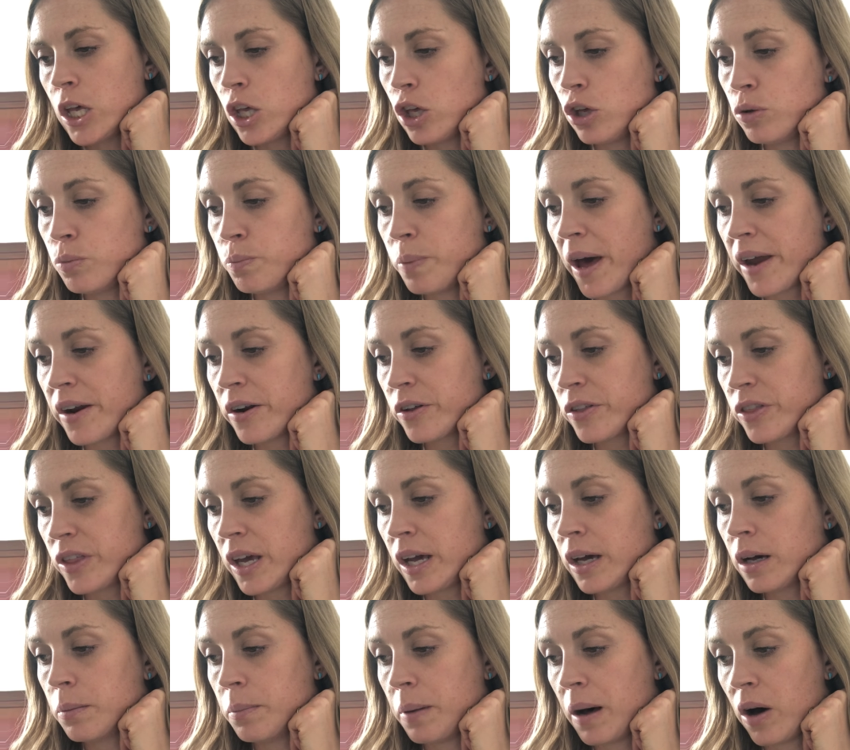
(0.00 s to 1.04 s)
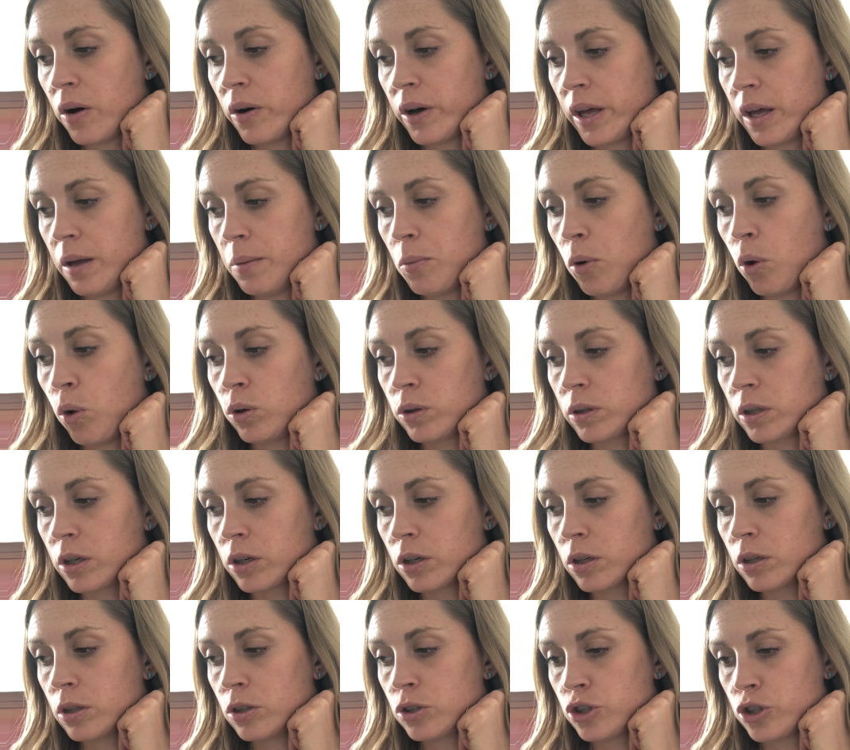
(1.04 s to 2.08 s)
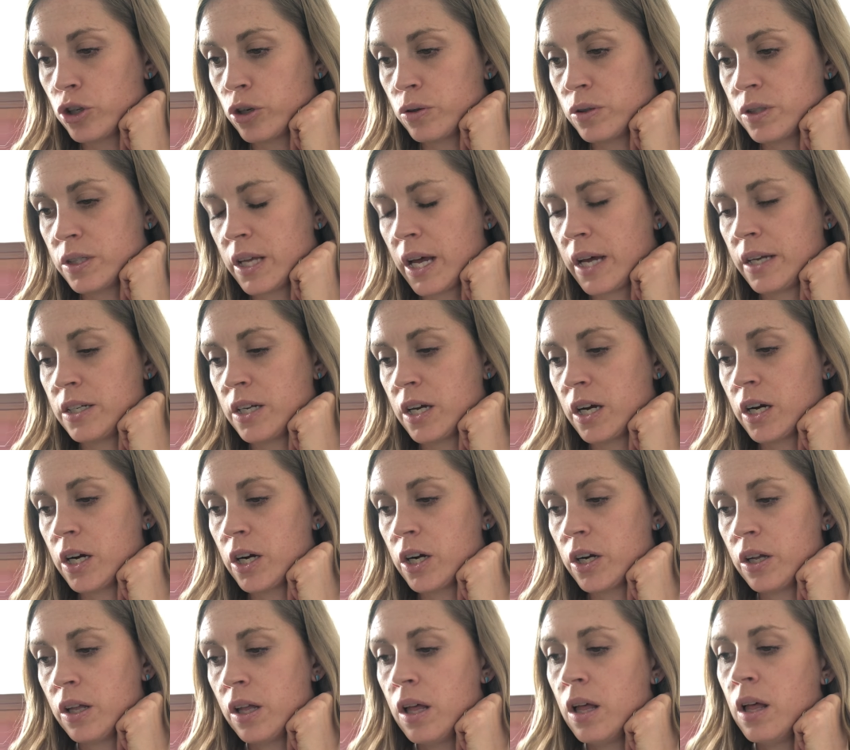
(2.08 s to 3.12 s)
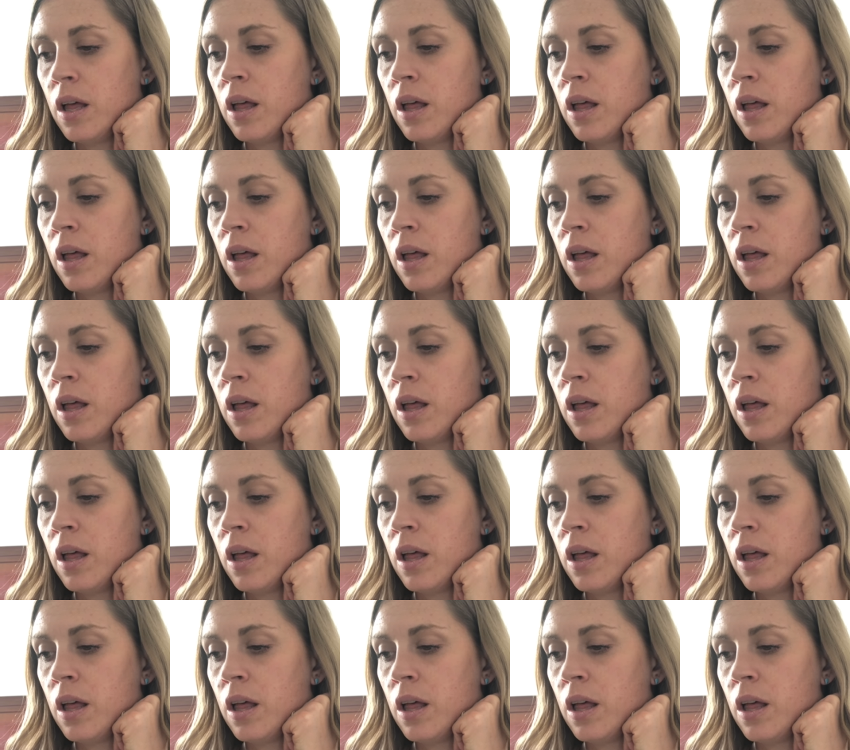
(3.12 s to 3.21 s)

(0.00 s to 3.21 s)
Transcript: "You'd better think about him, old girl," Joe said to her.